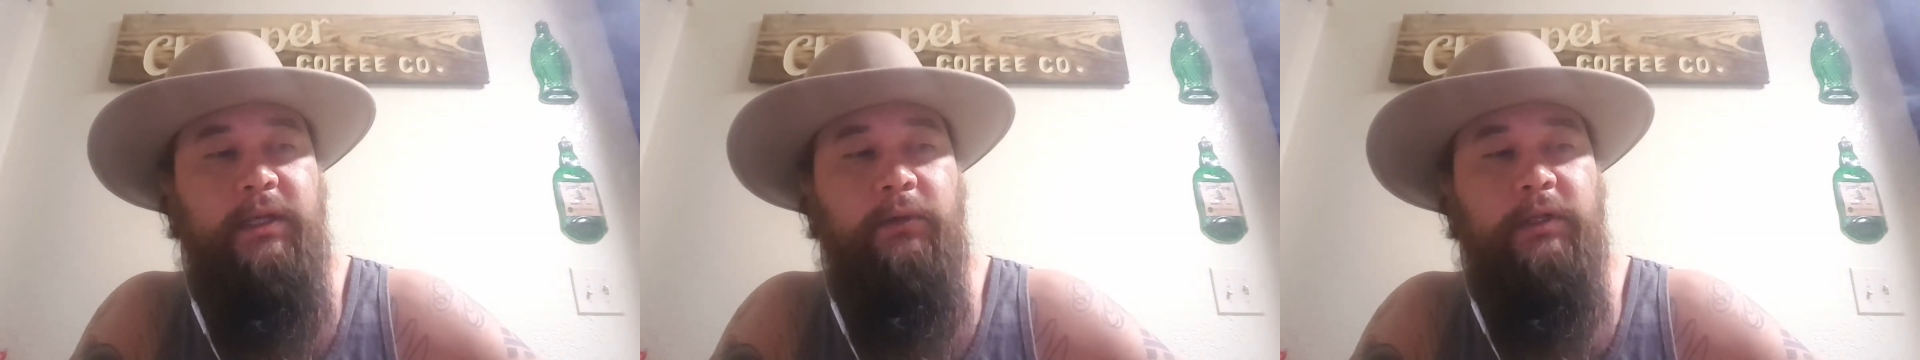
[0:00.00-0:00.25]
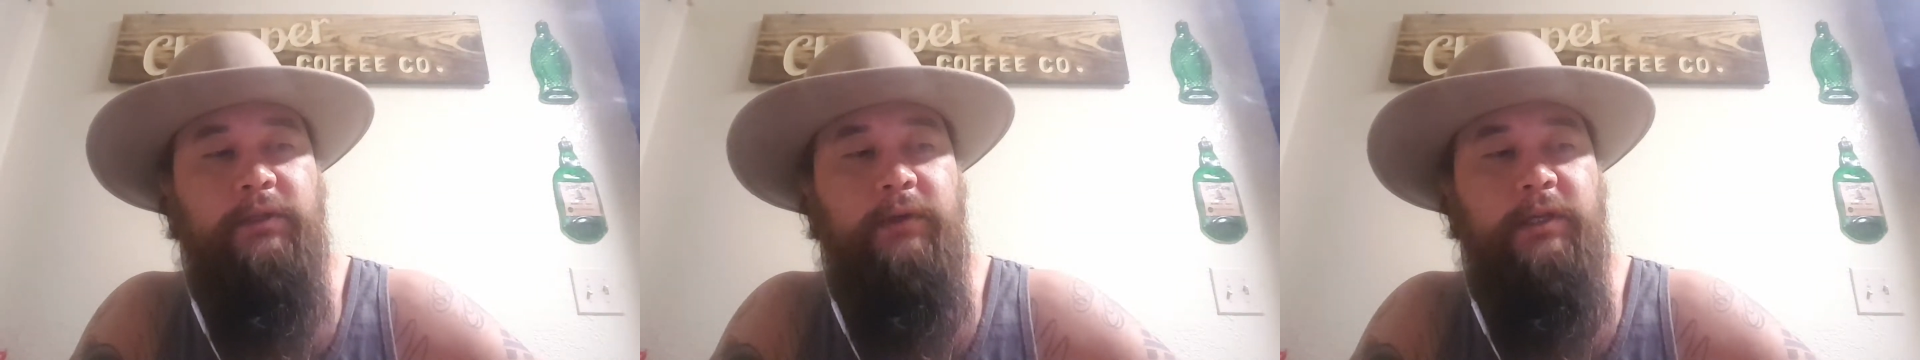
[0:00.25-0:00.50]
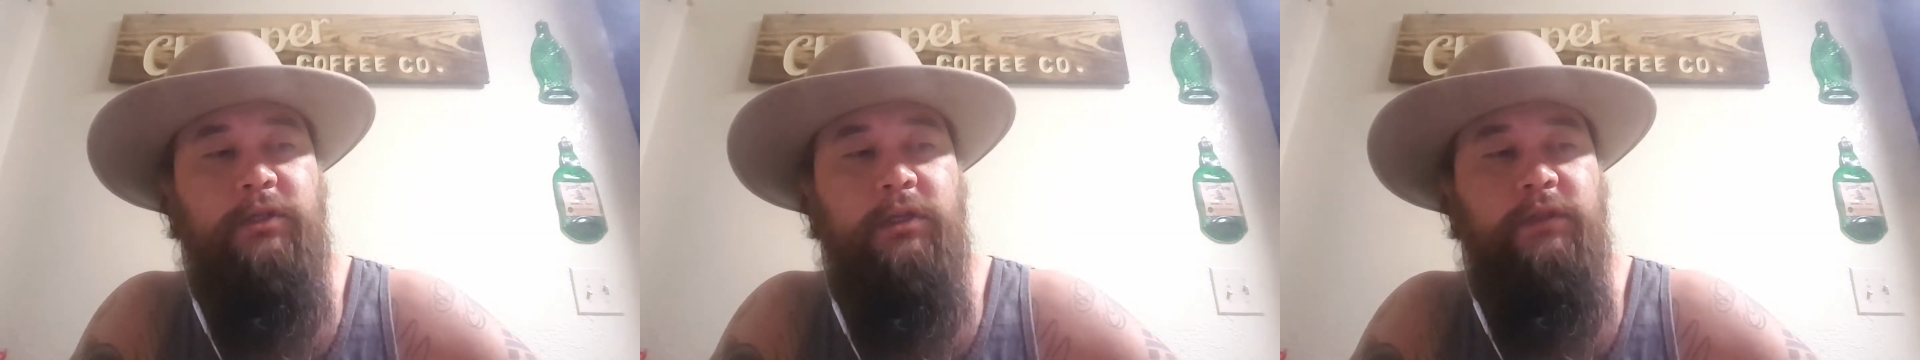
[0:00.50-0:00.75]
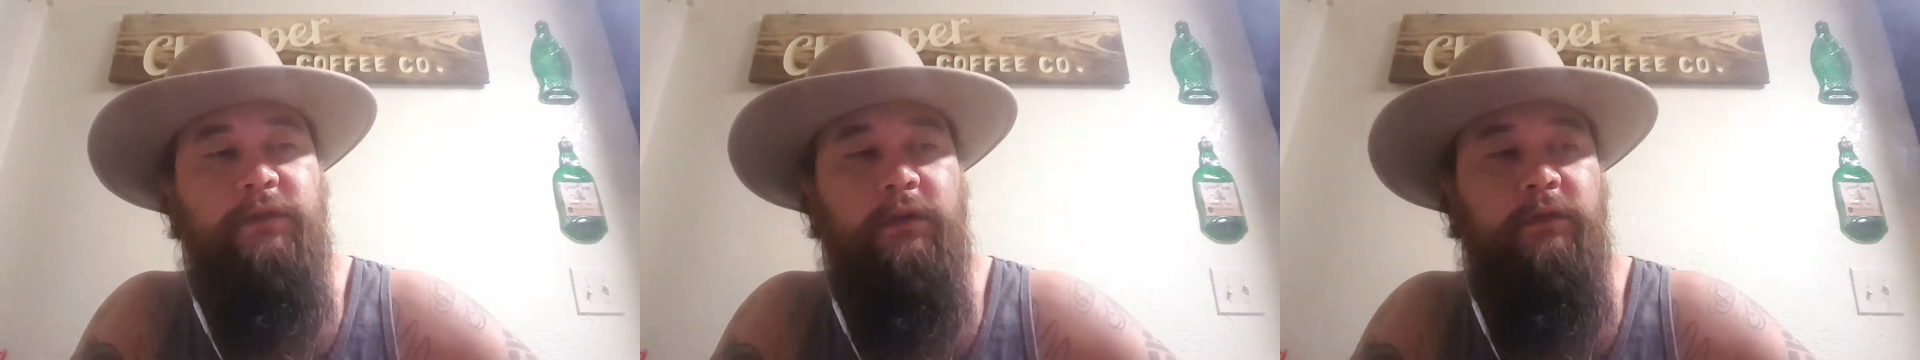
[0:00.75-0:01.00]
and I worked in
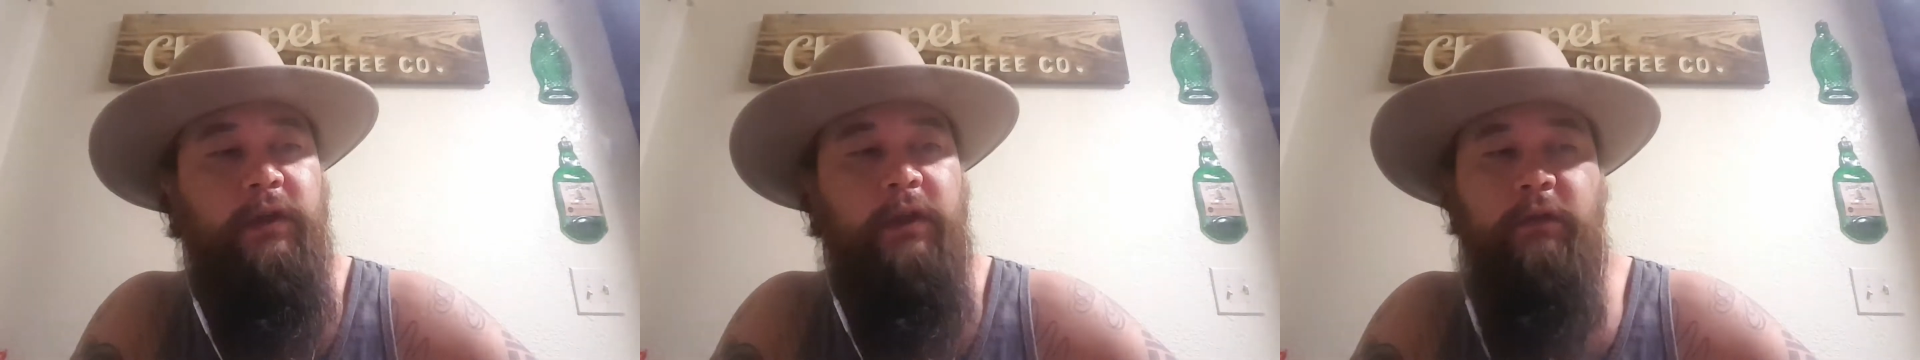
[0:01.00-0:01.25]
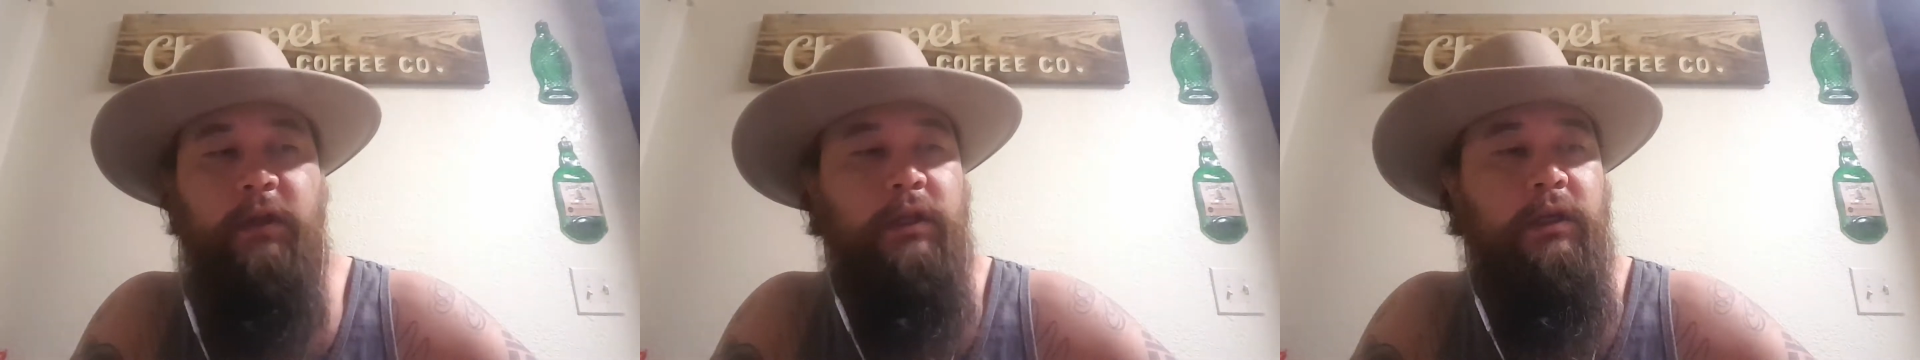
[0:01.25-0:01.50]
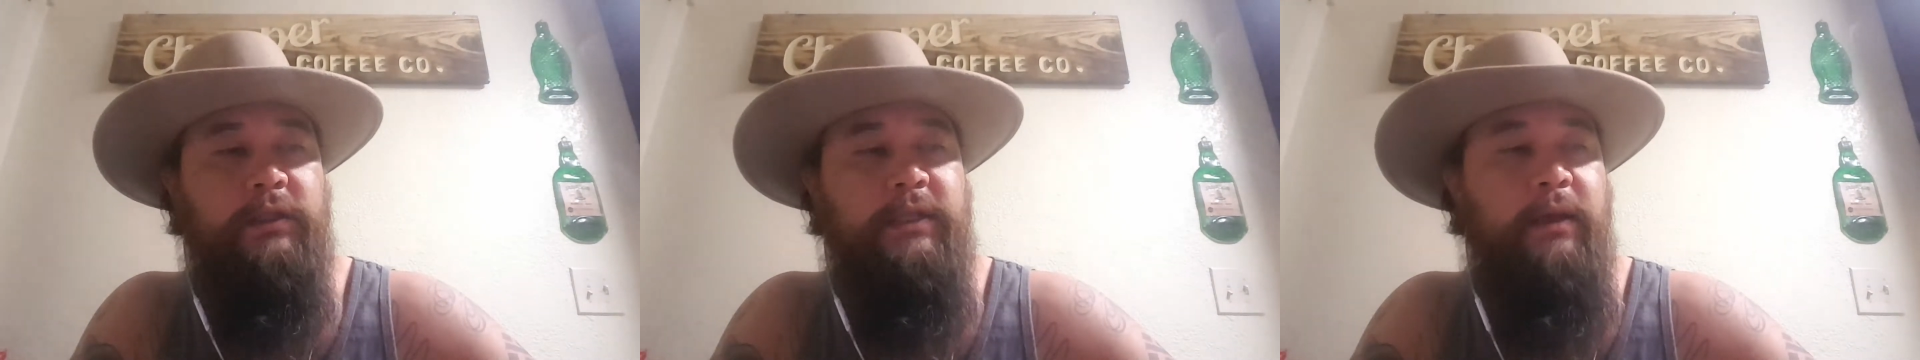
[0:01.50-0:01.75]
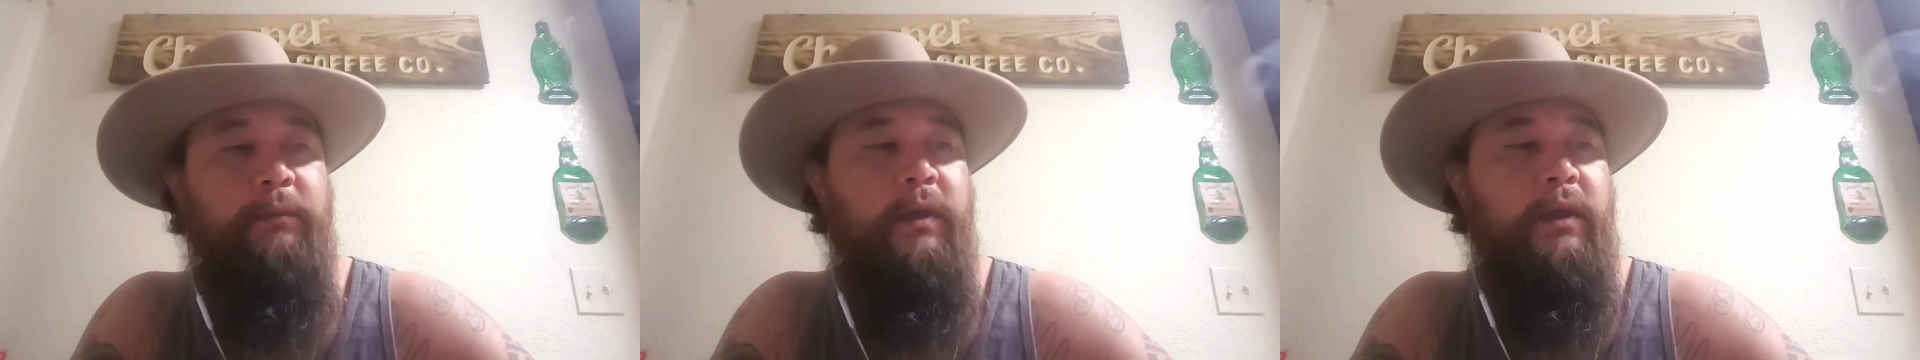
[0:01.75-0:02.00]
restaurants for a very, very long
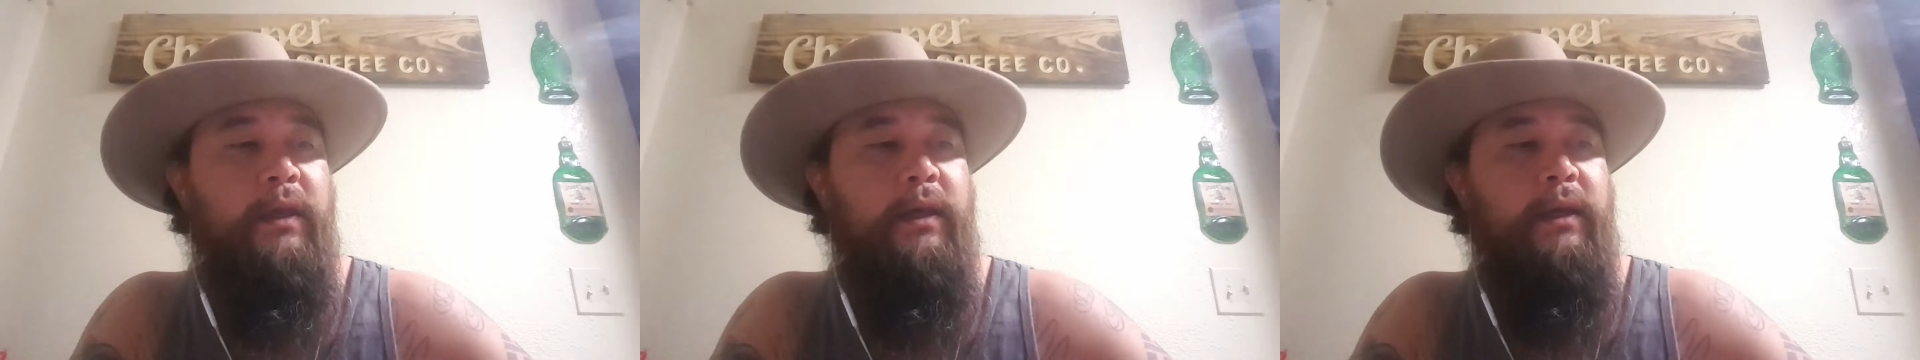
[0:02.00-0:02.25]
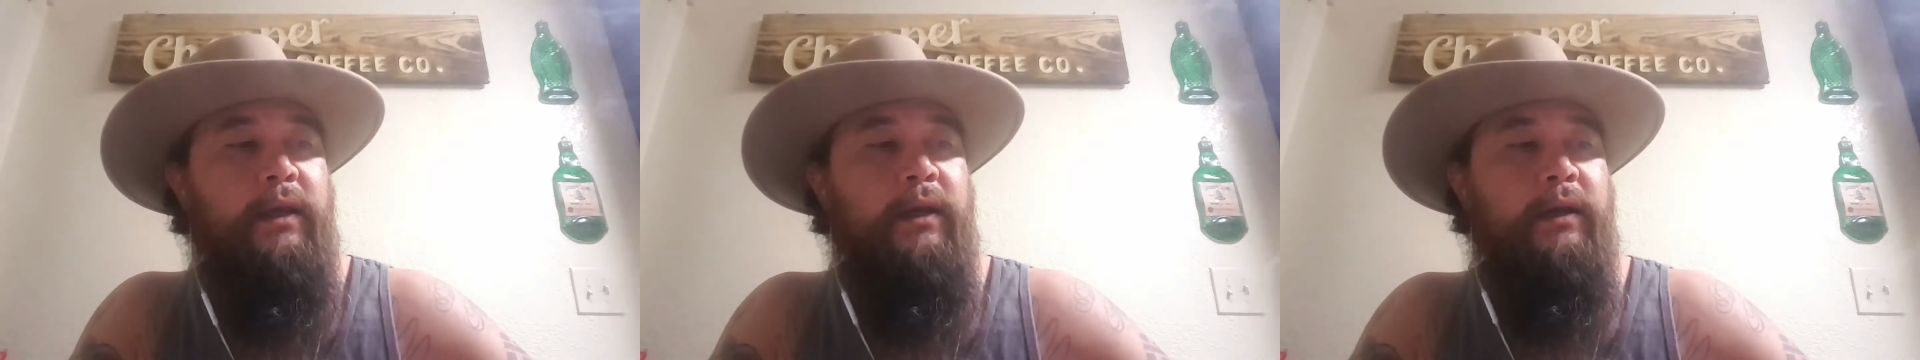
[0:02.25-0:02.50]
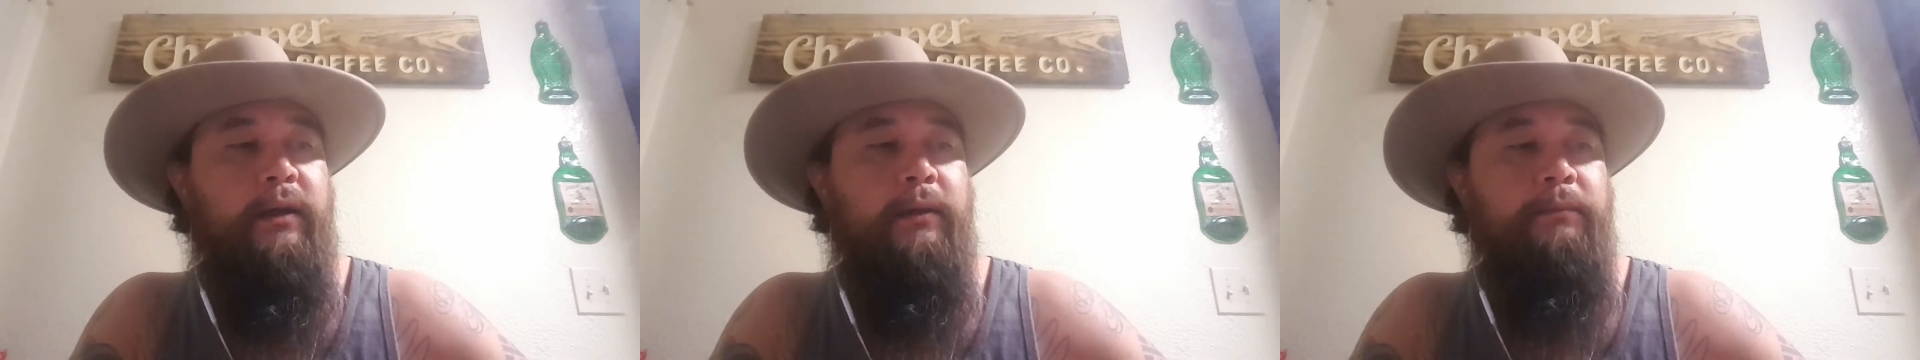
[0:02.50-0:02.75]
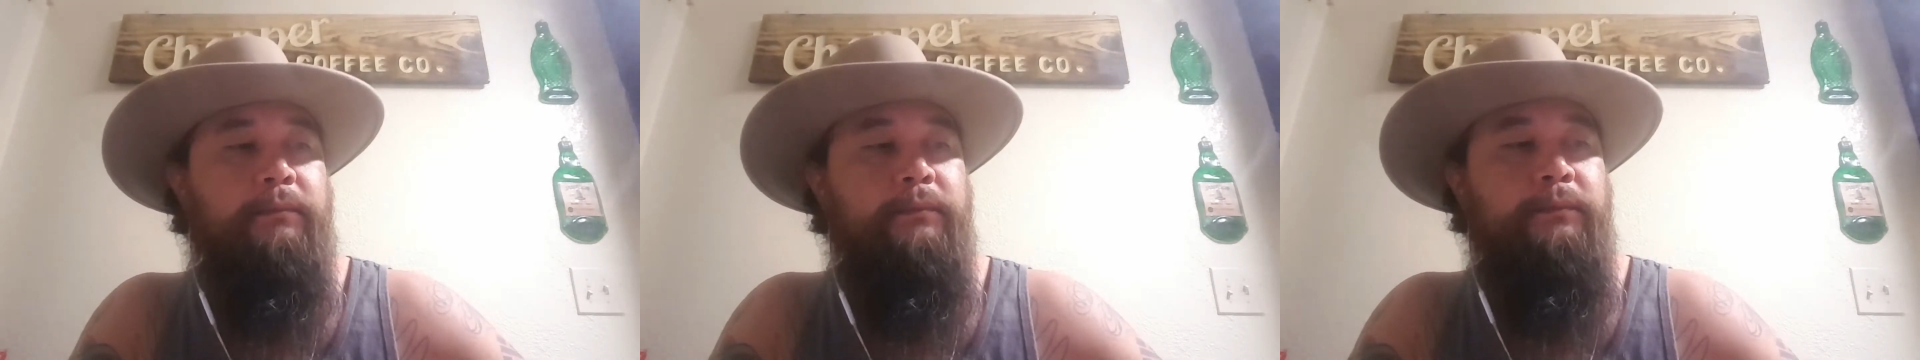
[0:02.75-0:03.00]
time,
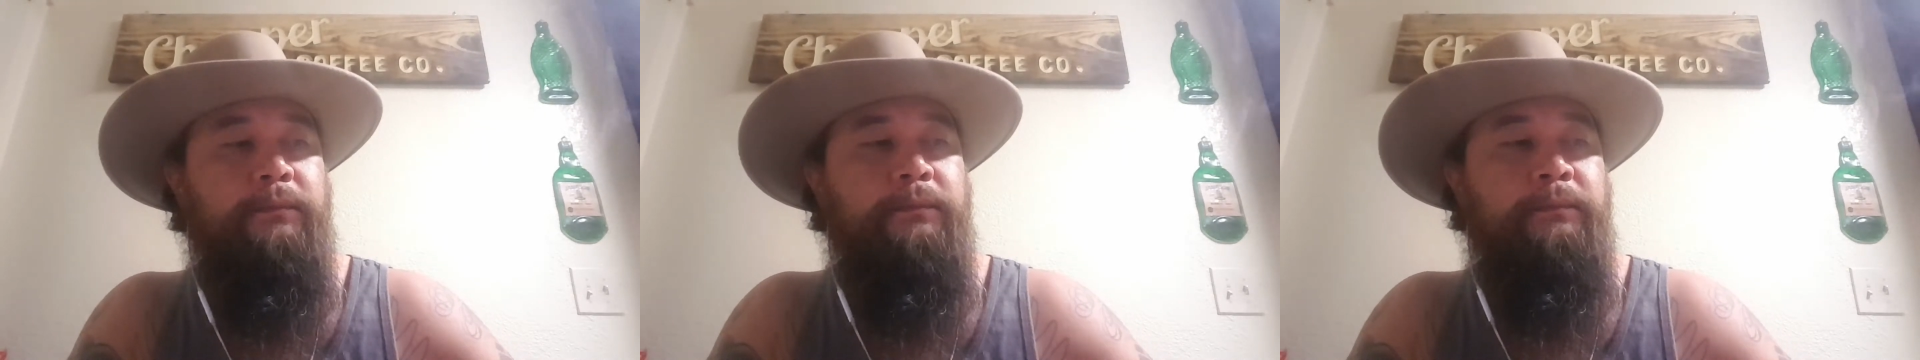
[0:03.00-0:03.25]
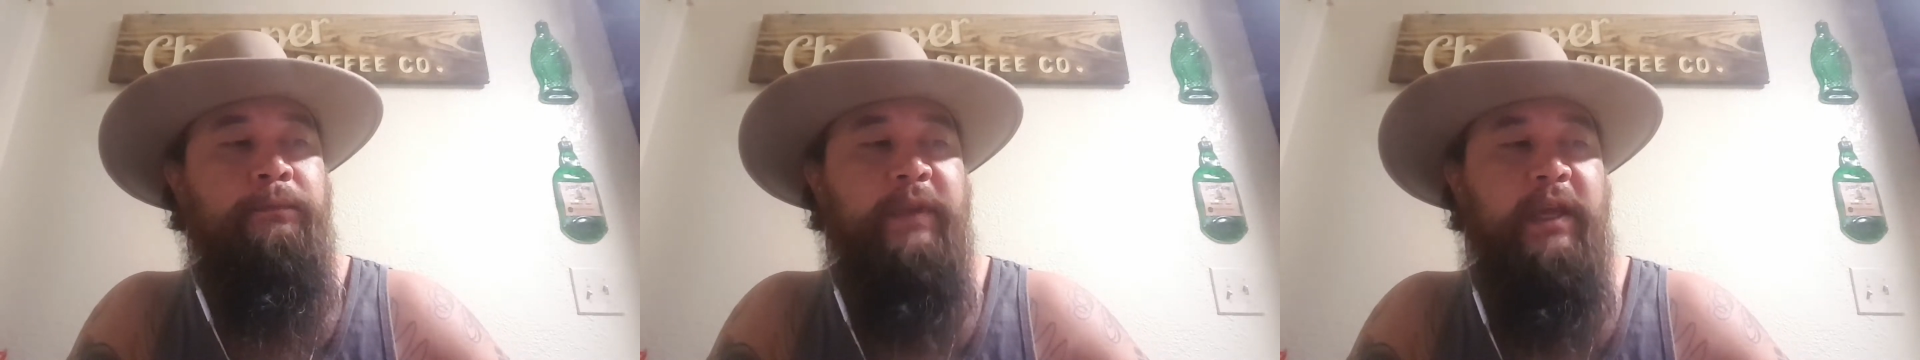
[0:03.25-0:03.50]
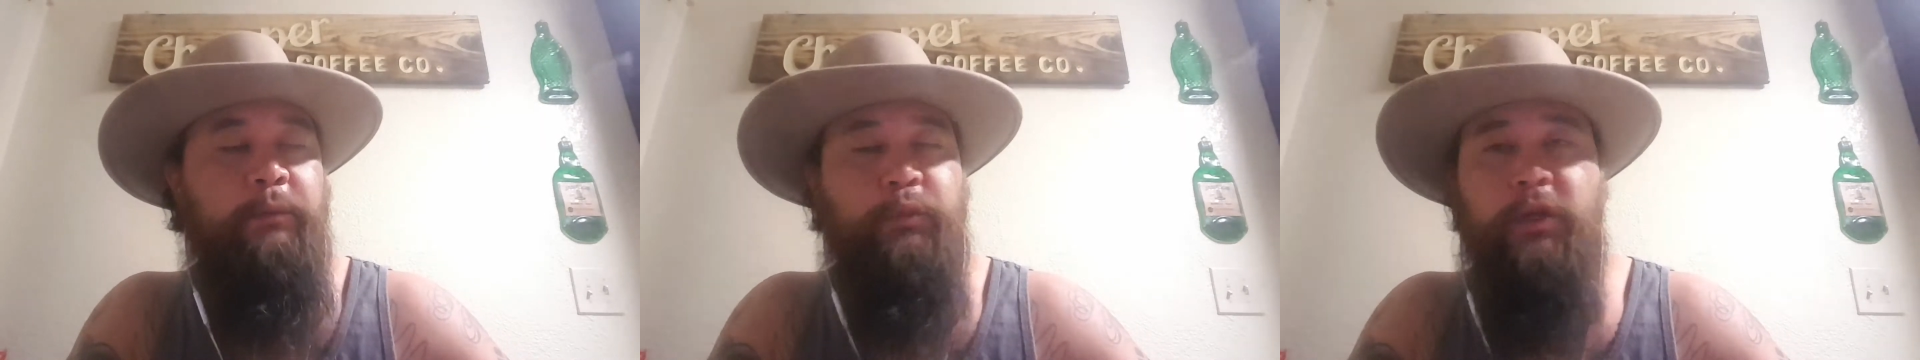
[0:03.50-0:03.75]
at